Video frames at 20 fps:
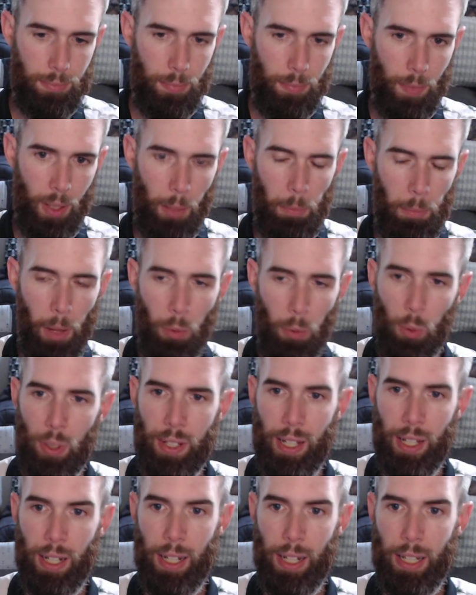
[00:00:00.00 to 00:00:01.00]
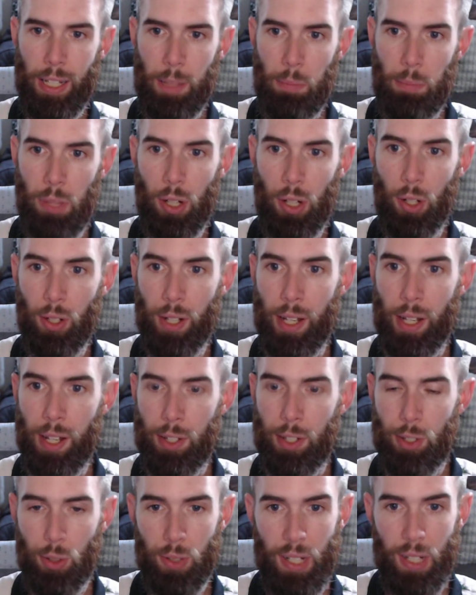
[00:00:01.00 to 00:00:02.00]
I'm not really getting any
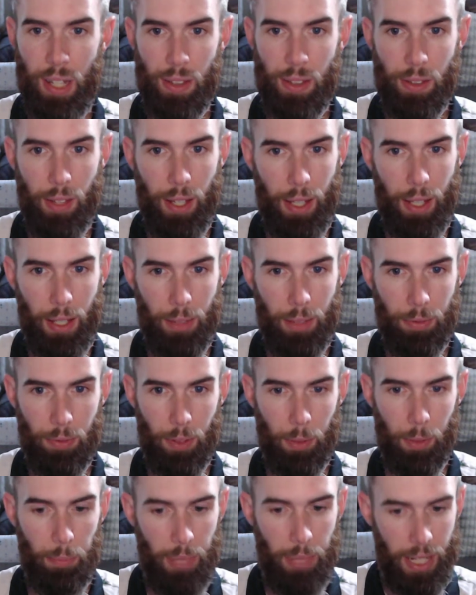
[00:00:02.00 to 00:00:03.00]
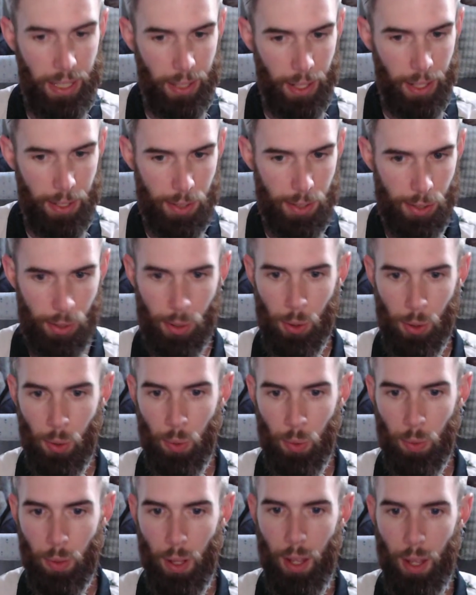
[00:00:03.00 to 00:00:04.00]
bitterness or anything from peanuts,
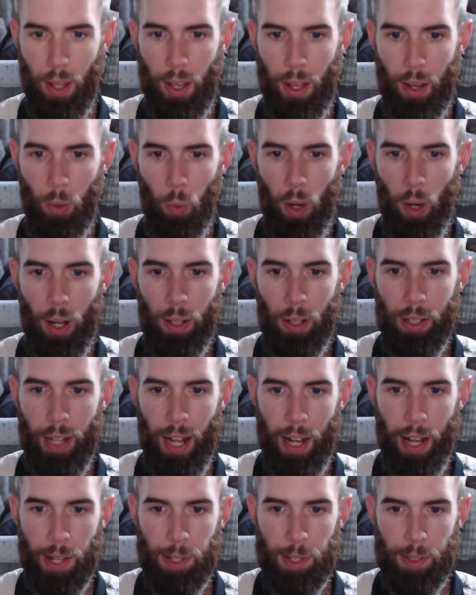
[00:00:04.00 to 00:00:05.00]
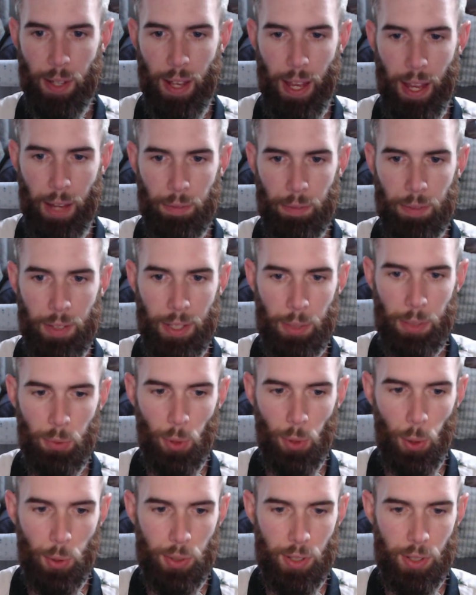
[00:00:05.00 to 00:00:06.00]
so while it has a heavily
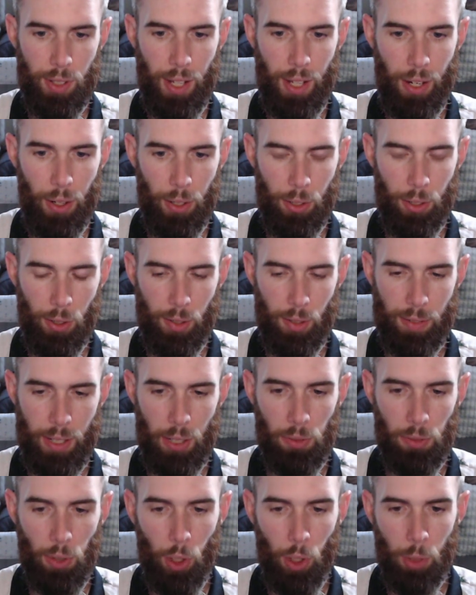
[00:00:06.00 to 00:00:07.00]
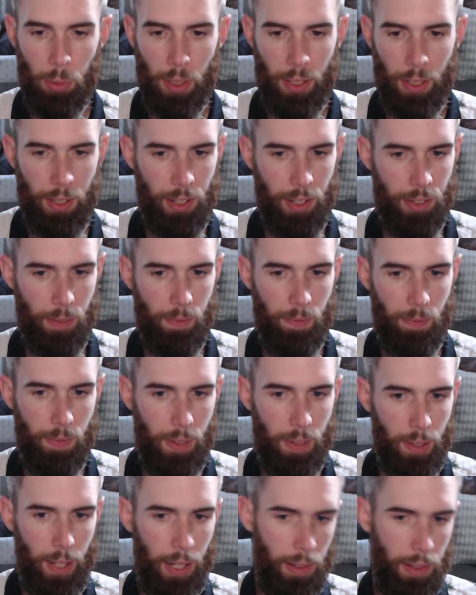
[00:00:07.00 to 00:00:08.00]
roasted character on the aroma, it doesn't
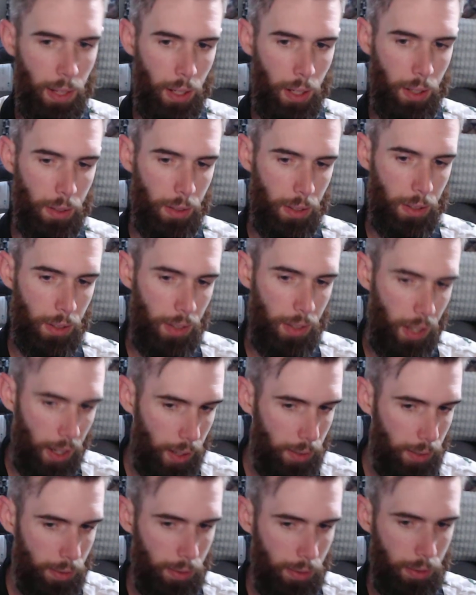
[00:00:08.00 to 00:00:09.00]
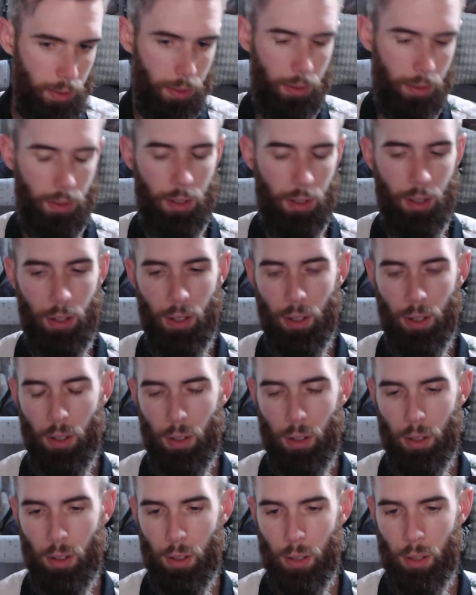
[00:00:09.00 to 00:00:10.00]
feel like that on the taste.
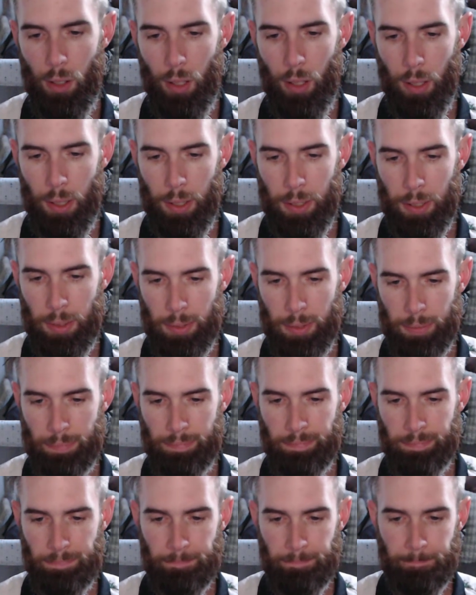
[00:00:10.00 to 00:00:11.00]
Um,